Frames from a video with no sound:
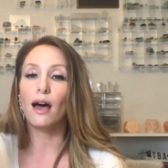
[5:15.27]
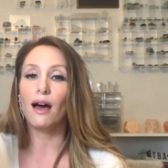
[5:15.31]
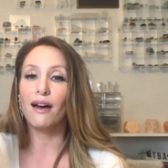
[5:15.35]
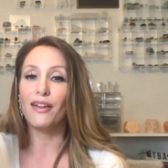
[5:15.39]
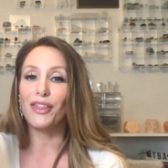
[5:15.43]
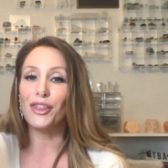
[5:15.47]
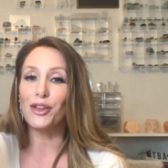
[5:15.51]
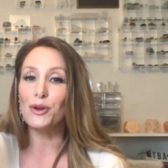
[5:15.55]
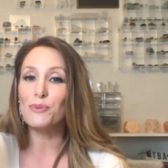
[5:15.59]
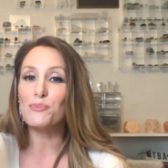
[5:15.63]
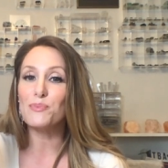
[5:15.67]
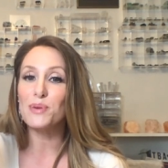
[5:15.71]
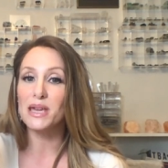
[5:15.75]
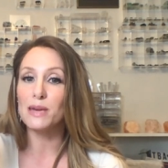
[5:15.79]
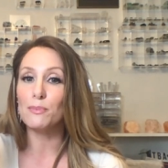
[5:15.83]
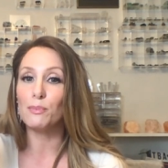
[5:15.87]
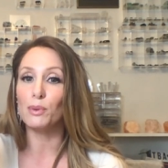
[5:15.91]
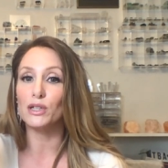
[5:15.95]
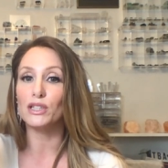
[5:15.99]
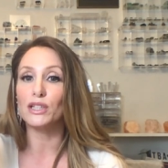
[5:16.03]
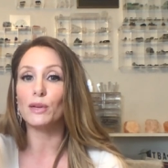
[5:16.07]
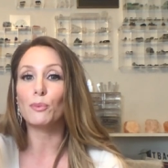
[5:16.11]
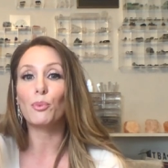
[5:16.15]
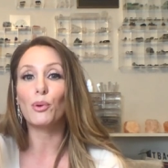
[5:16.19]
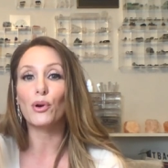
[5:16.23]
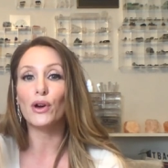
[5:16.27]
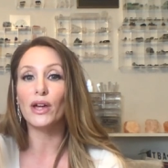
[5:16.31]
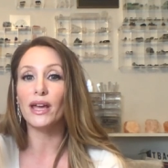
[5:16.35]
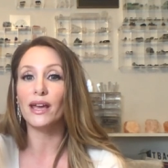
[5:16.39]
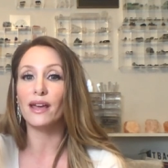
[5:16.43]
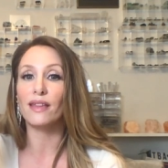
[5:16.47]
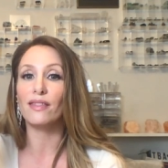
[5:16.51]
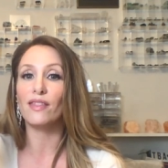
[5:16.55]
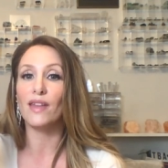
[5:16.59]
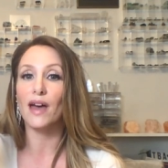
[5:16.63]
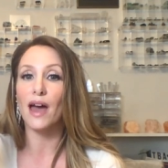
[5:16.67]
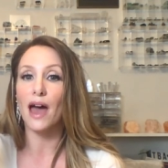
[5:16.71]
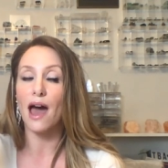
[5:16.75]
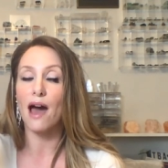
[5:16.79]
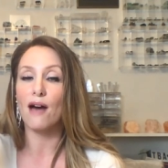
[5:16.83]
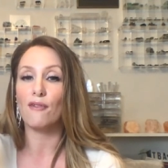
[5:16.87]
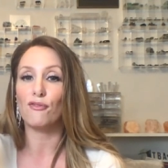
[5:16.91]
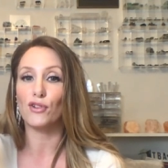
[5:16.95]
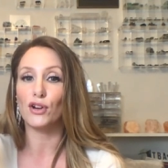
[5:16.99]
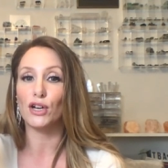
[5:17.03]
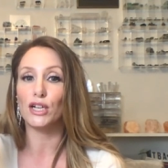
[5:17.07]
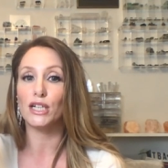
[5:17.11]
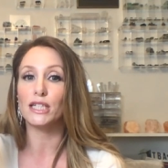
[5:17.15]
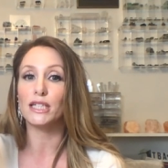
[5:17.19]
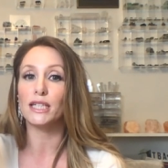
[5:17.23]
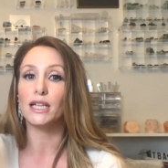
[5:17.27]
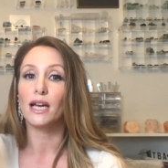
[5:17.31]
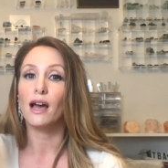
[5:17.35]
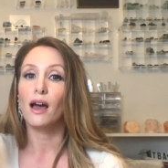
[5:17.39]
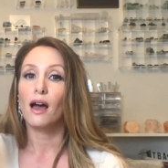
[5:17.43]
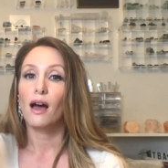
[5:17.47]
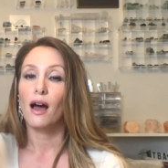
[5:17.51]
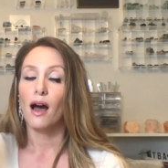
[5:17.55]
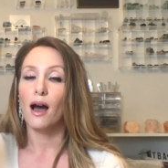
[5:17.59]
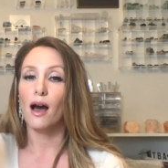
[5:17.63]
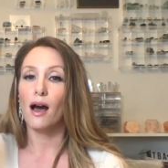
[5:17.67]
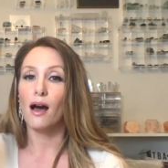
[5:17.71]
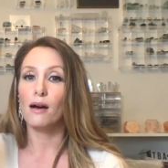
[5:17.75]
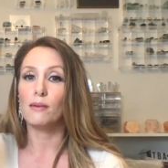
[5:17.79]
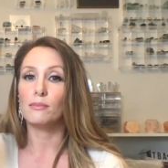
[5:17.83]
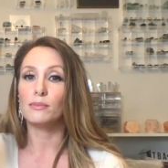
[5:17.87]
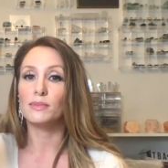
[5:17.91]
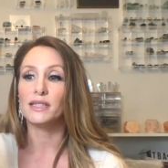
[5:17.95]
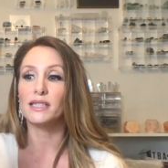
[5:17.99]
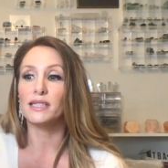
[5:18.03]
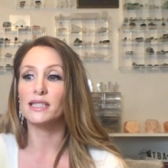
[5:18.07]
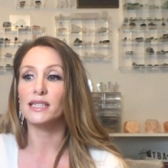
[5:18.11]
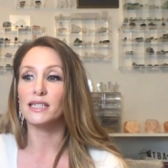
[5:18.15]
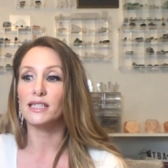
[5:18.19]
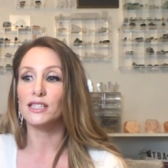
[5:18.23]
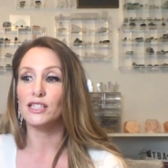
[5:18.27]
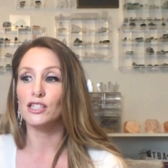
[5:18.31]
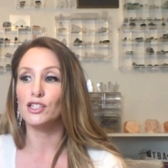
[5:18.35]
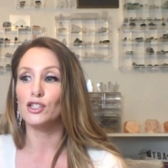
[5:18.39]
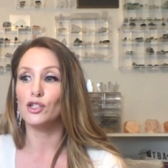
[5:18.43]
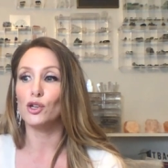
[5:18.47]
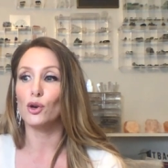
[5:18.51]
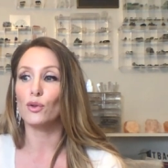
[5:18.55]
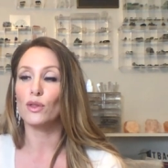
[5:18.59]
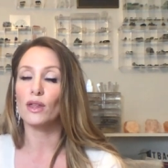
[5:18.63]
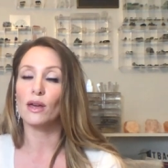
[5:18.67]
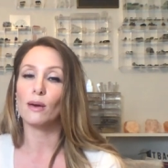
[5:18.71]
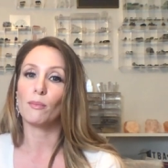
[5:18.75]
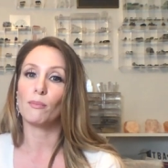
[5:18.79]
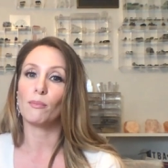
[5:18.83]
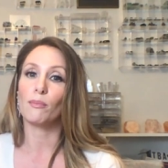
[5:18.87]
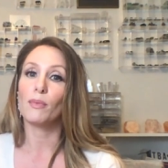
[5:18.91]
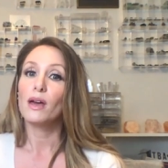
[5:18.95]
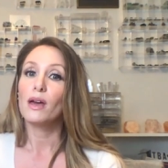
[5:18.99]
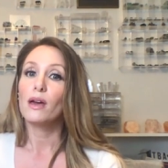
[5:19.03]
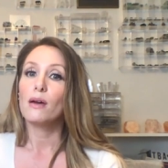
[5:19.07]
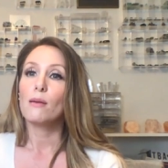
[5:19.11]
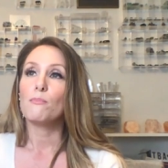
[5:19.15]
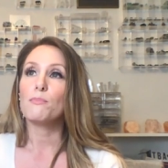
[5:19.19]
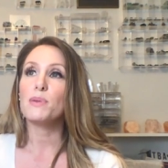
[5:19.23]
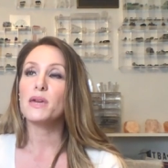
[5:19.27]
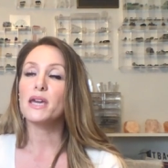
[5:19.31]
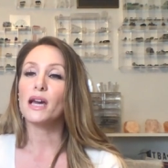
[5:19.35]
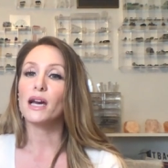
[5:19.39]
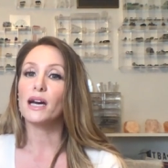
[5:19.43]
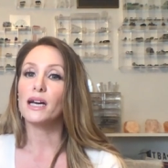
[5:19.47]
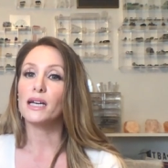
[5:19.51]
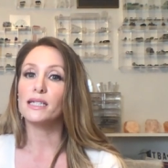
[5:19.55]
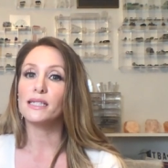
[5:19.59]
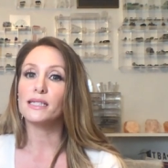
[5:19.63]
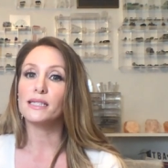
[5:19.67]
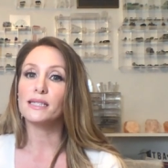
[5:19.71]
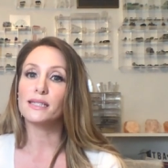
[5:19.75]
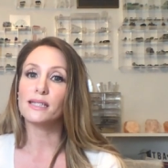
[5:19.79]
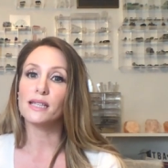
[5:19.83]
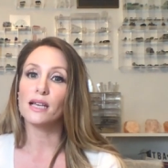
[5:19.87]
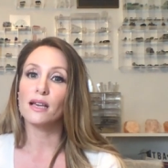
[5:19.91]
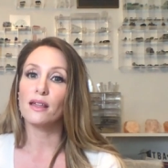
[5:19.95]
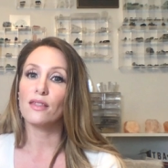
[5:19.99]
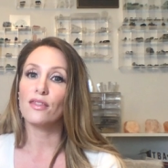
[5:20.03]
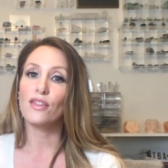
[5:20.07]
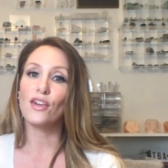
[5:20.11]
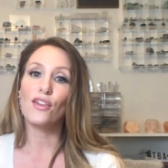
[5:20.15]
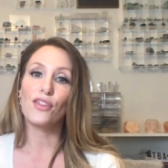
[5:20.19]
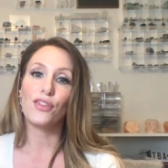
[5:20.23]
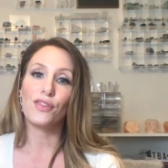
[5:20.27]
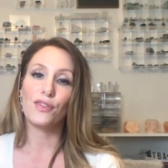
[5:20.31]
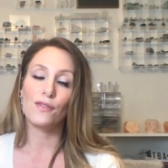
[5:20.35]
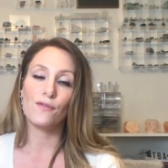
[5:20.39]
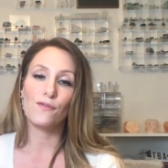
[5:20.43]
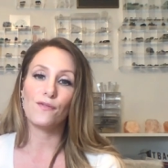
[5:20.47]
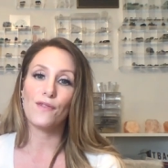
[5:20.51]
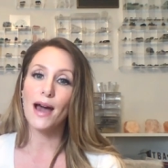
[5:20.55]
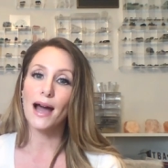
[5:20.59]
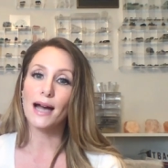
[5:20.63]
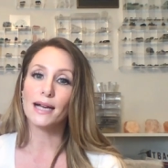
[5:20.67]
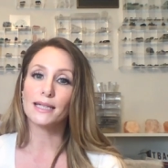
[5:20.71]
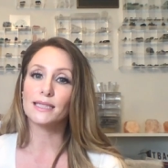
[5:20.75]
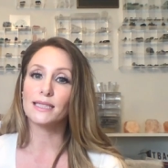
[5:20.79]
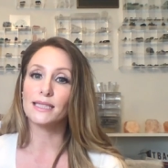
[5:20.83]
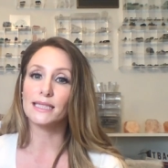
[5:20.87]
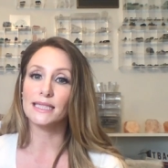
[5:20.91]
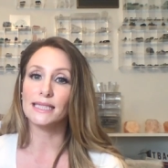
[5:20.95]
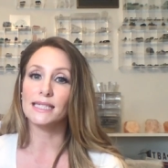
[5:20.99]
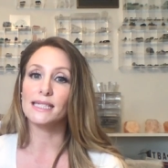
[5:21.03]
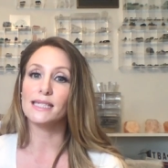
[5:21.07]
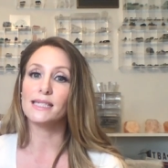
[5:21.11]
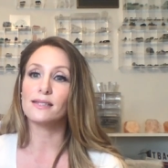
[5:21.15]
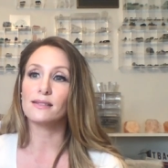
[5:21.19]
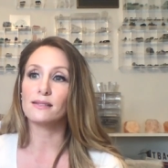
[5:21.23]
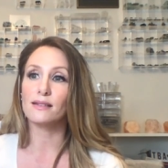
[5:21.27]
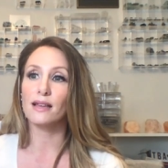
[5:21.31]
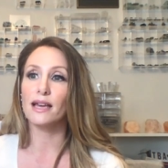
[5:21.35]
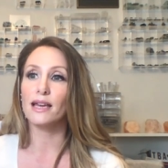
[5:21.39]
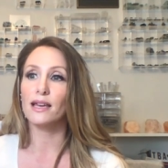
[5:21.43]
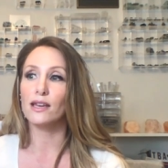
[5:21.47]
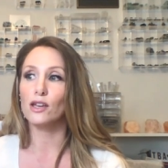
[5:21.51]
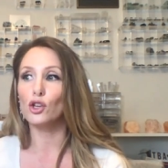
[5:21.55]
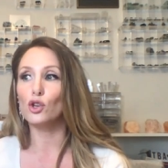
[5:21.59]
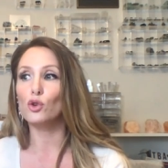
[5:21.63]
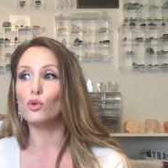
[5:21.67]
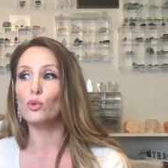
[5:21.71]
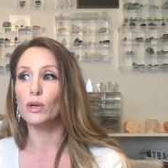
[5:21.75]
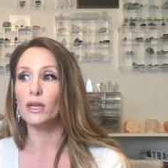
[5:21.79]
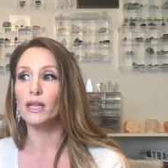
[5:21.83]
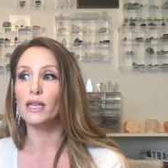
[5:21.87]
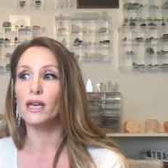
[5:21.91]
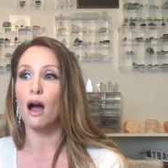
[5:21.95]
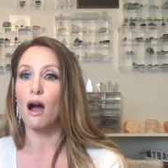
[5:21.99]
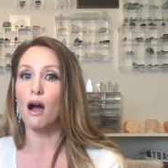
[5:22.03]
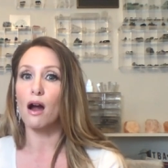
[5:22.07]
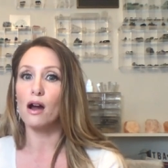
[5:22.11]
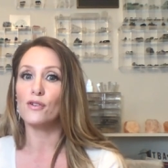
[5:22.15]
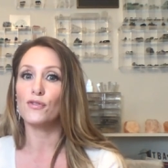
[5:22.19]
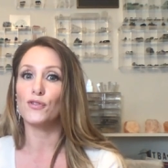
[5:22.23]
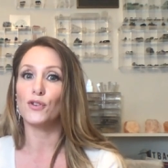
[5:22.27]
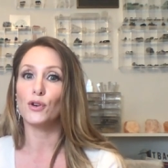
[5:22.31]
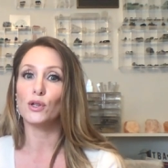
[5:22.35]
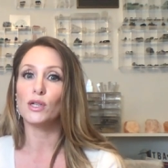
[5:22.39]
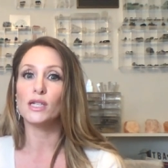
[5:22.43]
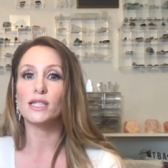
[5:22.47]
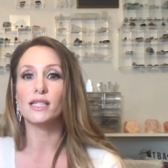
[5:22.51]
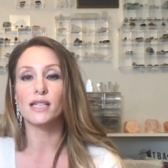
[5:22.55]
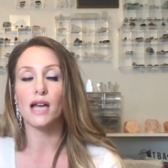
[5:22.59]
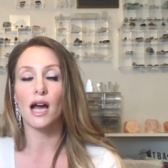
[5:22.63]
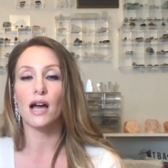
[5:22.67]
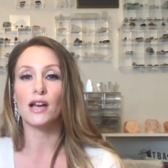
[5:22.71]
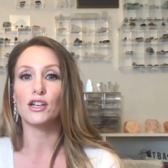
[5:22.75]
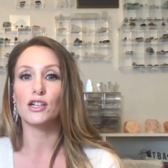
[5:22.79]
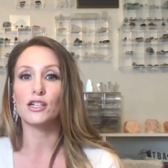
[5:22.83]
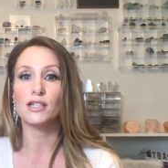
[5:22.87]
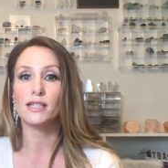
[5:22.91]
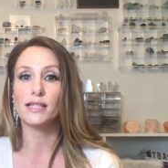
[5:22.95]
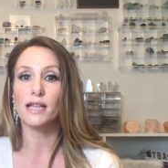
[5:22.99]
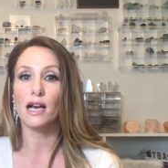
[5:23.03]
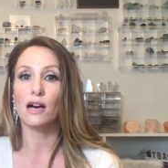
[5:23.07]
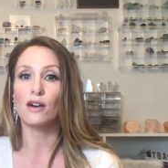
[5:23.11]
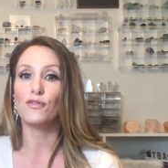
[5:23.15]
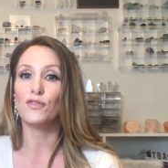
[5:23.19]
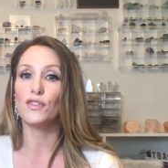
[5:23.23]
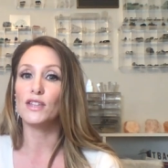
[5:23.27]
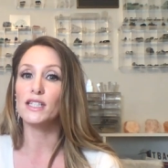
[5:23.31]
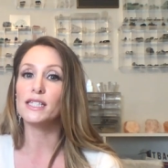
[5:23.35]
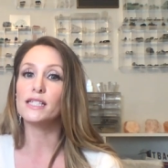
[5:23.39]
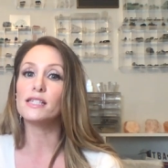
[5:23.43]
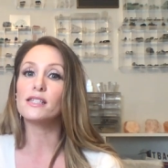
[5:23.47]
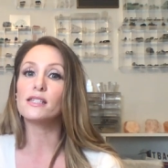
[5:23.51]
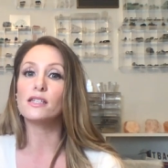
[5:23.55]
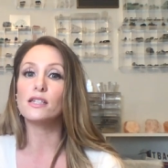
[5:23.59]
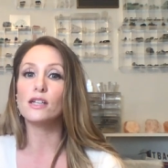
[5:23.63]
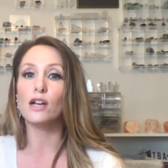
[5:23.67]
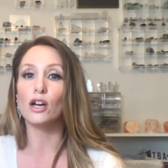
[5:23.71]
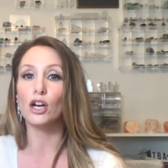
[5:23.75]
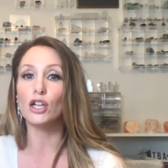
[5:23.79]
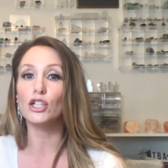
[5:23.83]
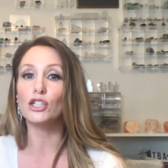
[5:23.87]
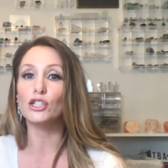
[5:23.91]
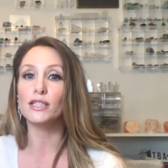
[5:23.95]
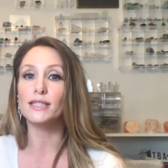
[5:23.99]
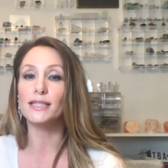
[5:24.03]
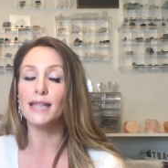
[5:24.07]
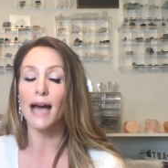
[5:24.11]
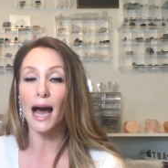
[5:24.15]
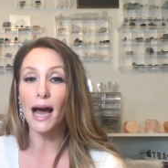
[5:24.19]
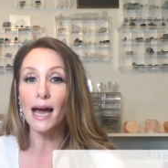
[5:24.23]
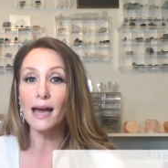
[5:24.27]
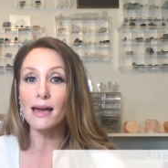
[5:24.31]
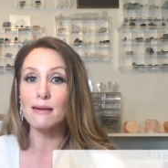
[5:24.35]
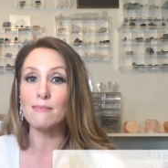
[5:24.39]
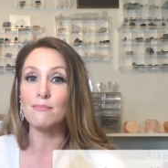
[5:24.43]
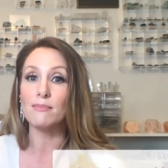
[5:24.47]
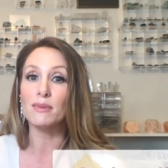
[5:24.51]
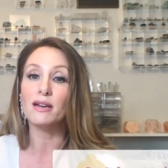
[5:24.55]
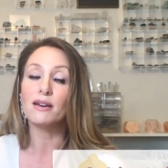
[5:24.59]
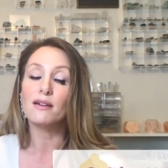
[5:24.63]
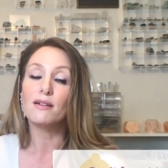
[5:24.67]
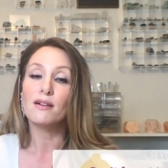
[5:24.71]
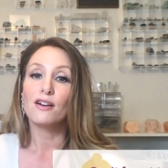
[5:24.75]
other people to put in the effort um, to get to know them because the fact is like you really are focused on yourself this isn't a good time